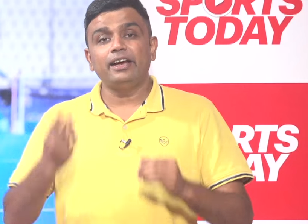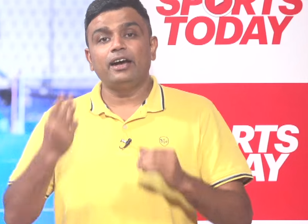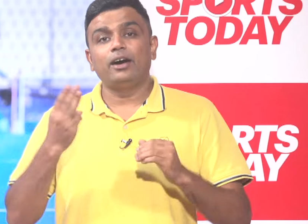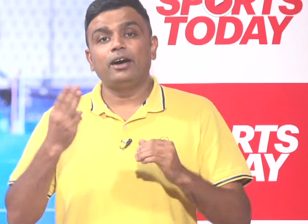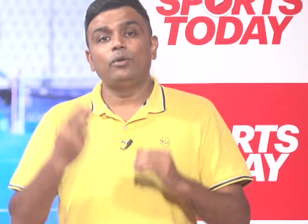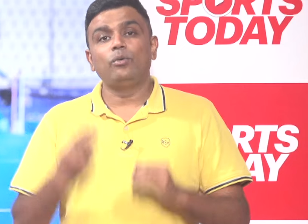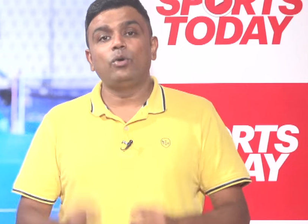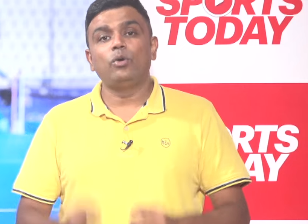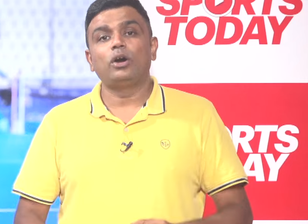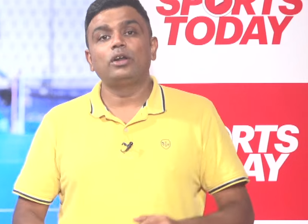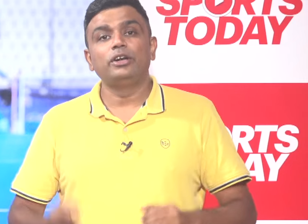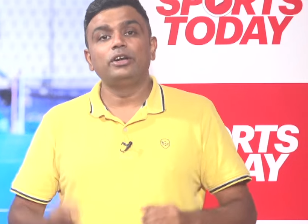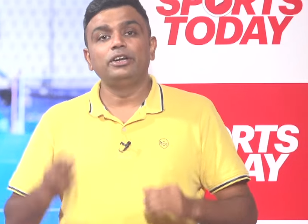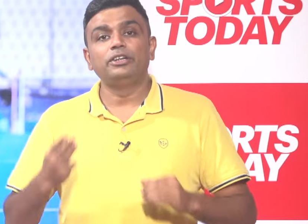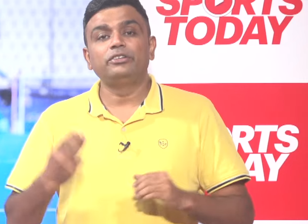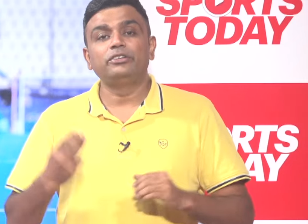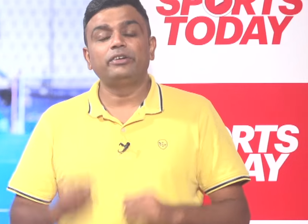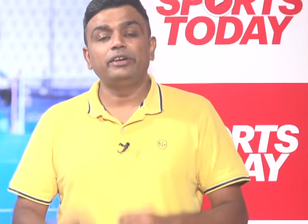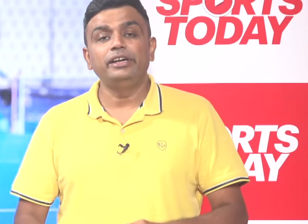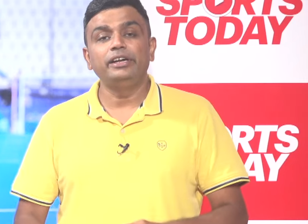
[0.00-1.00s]
won at
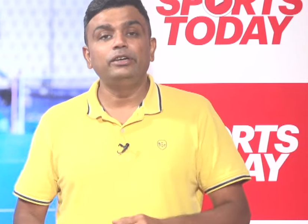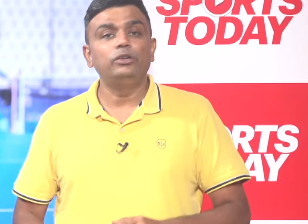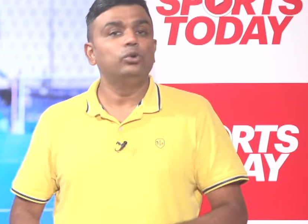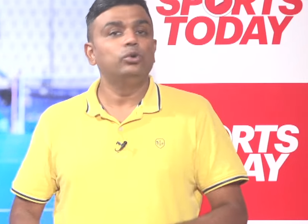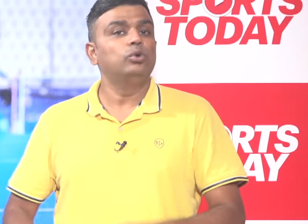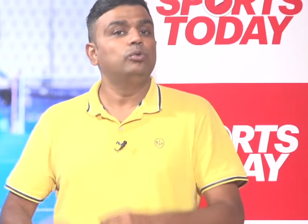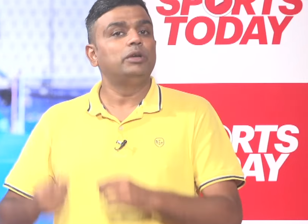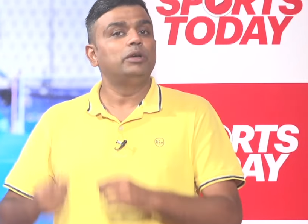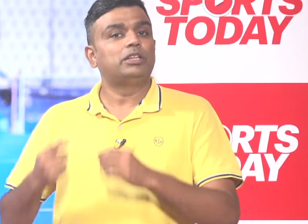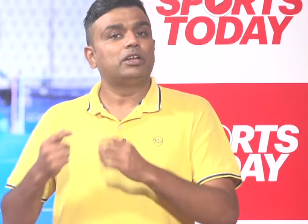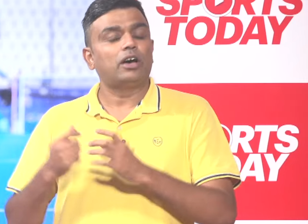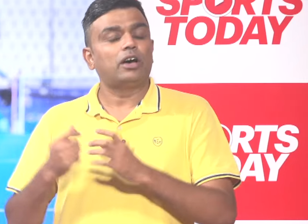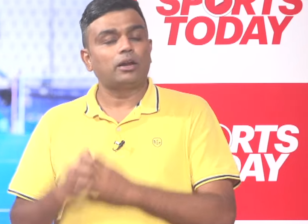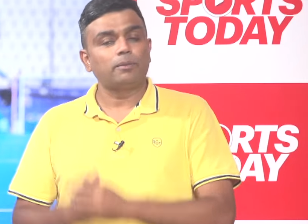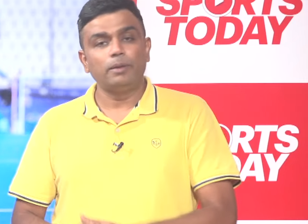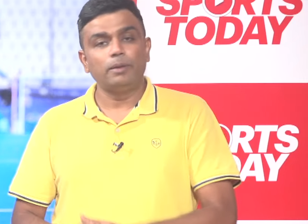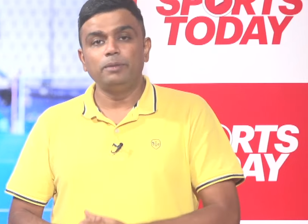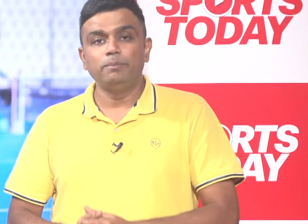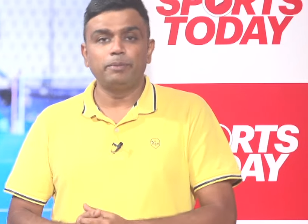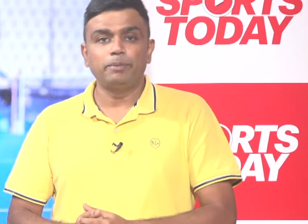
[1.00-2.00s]
3-2 with
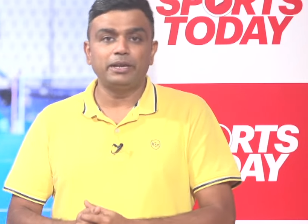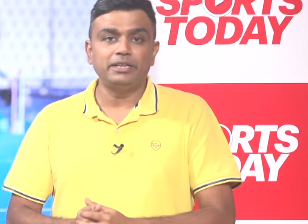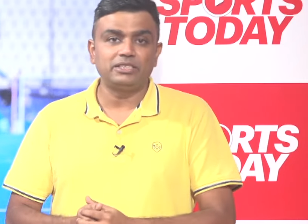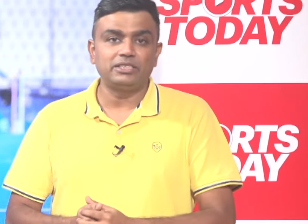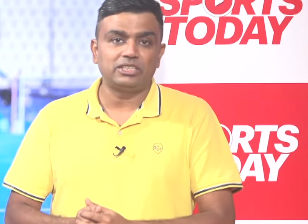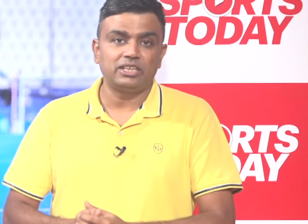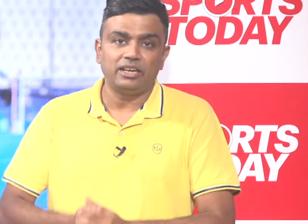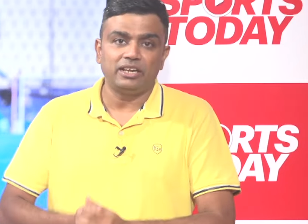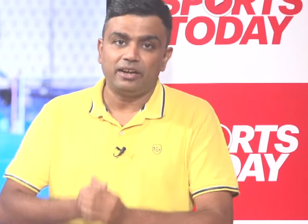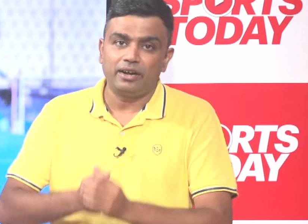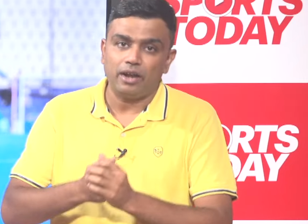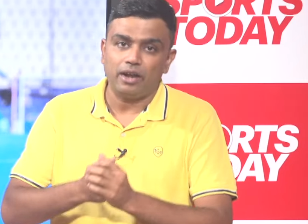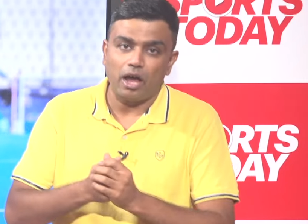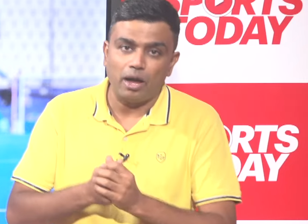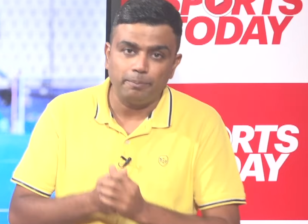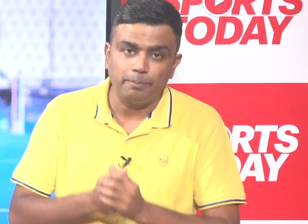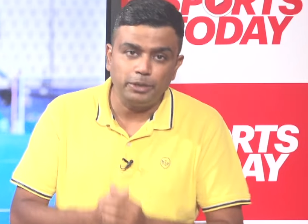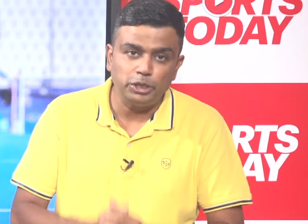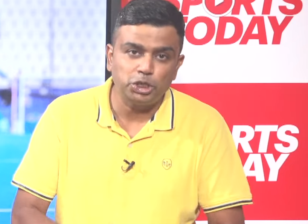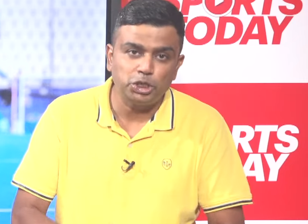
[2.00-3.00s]
Harmanpreet Singh and
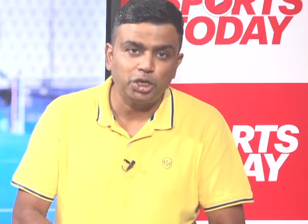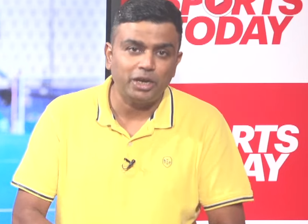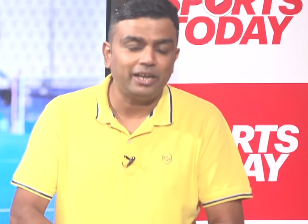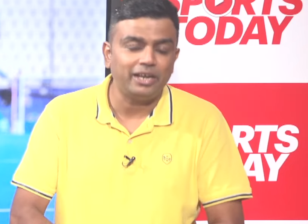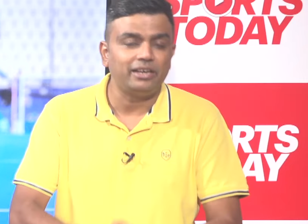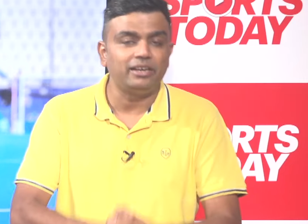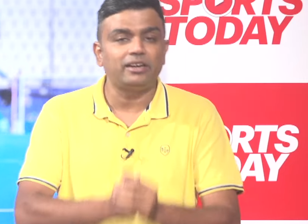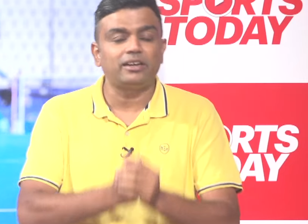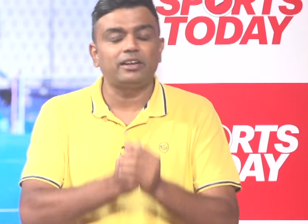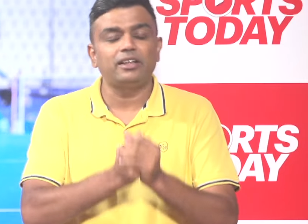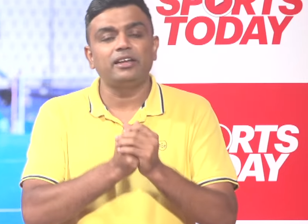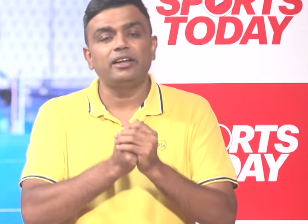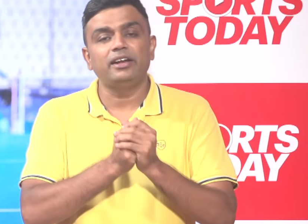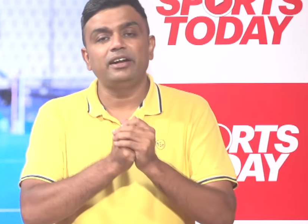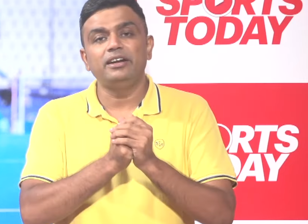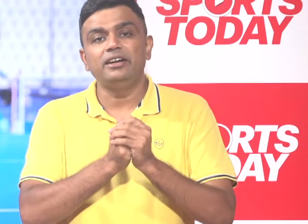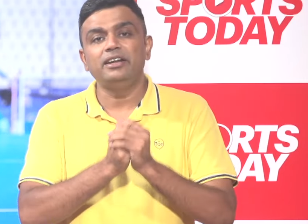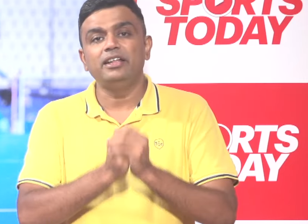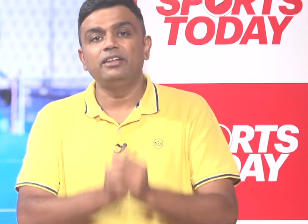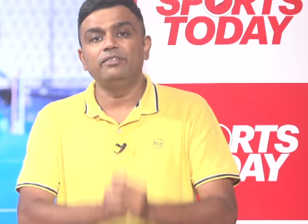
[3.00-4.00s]
Abhishek yet again
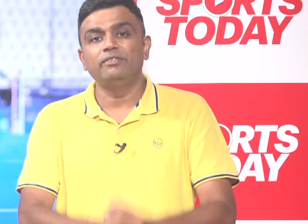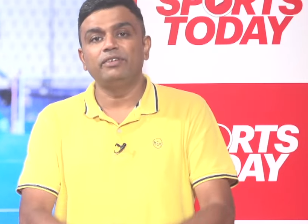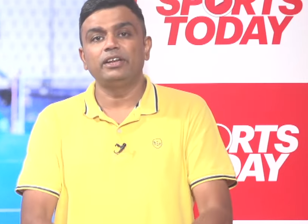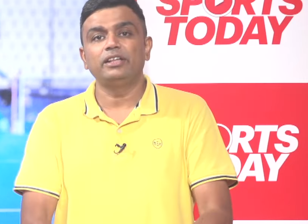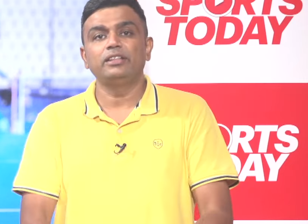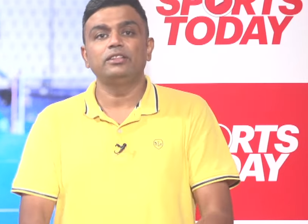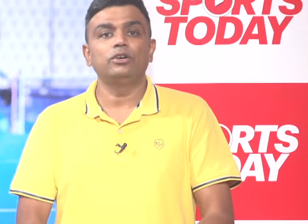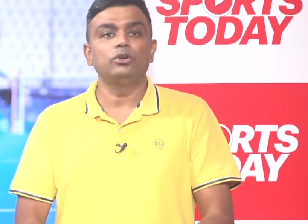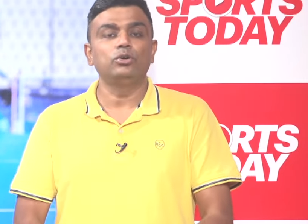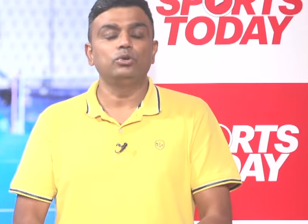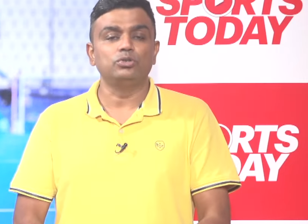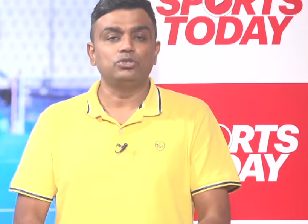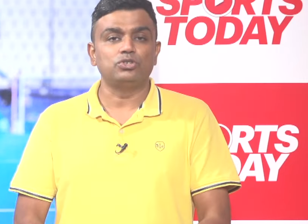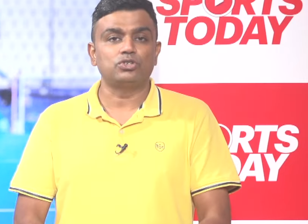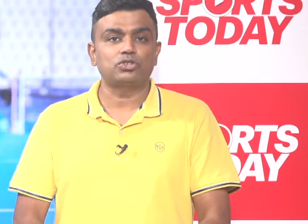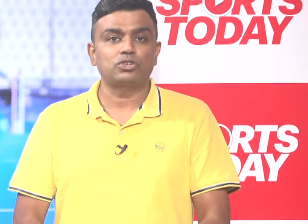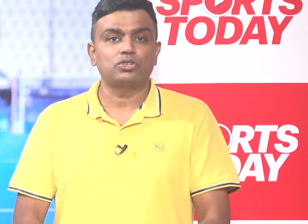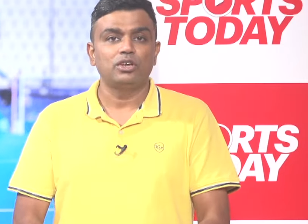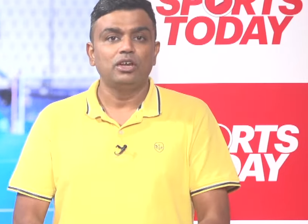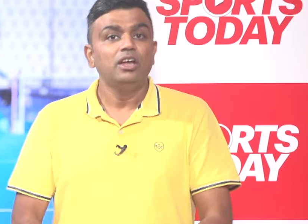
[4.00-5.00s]
delivering the goods.